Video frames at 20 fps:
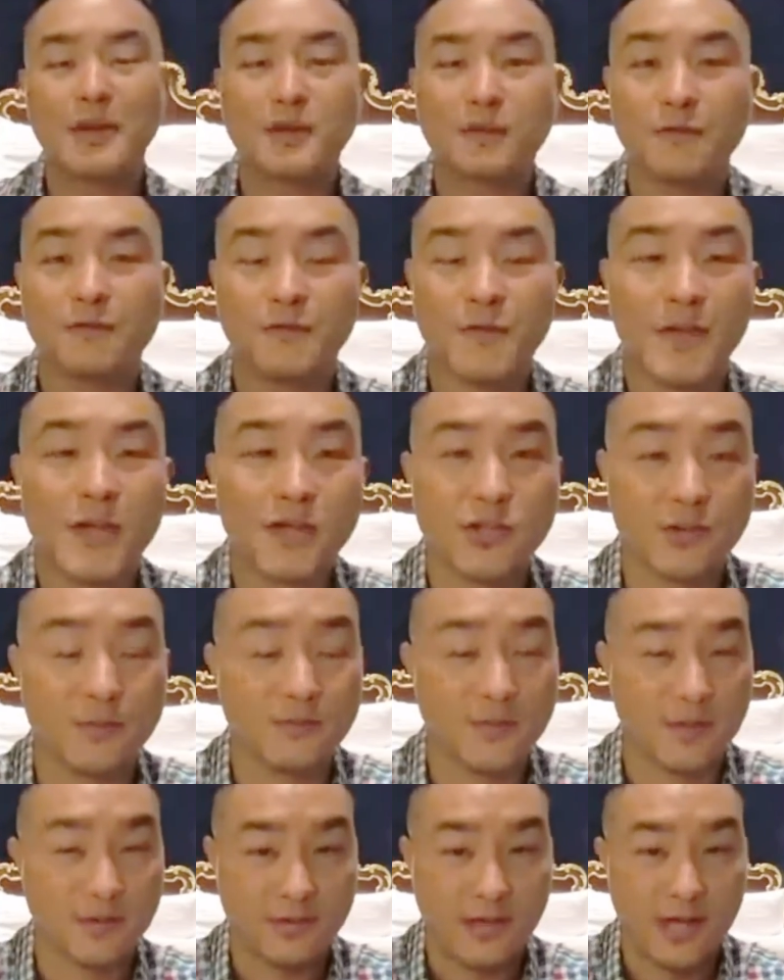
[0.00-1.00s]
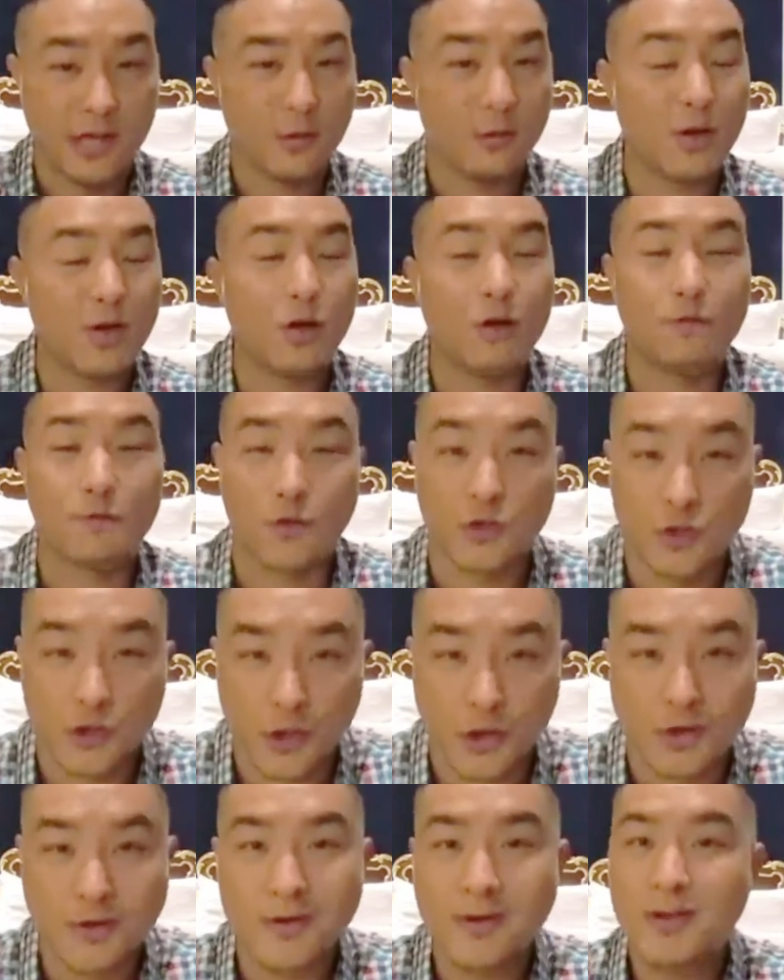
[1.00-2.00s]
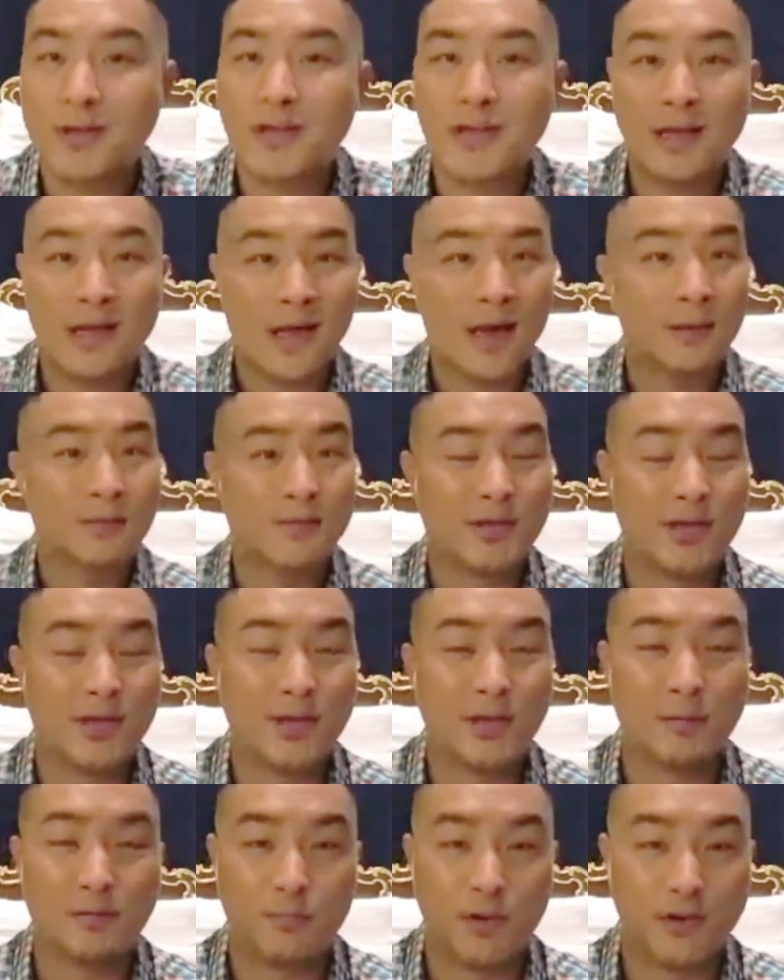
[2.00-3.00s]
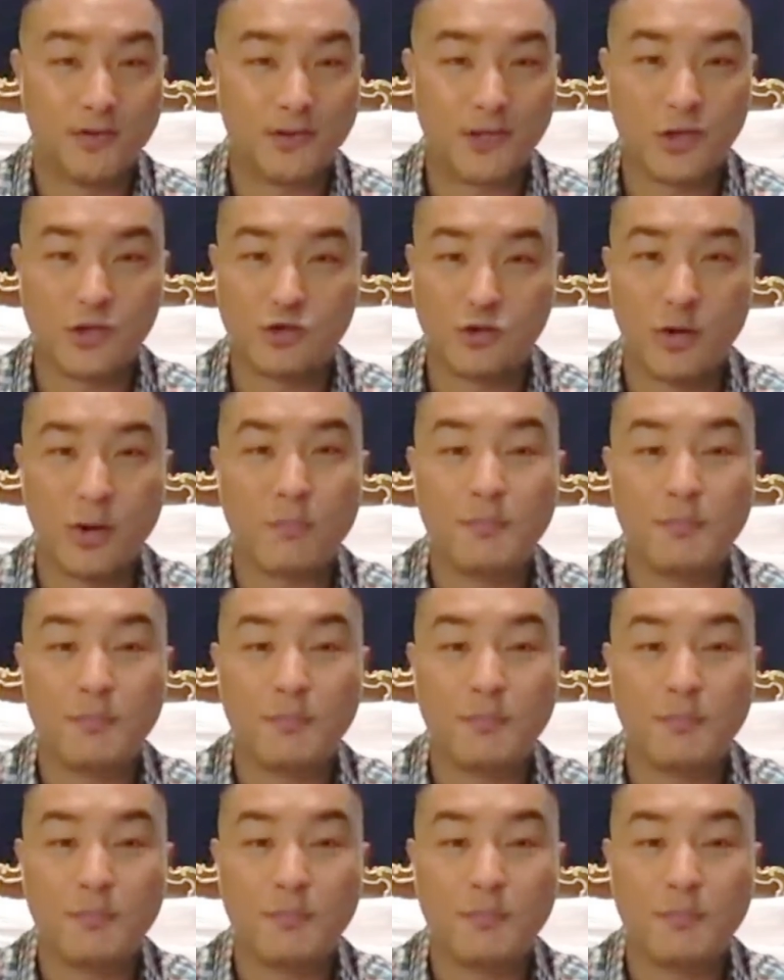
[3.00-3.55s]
God's about to finish some things how do I know for sure I'm telling you,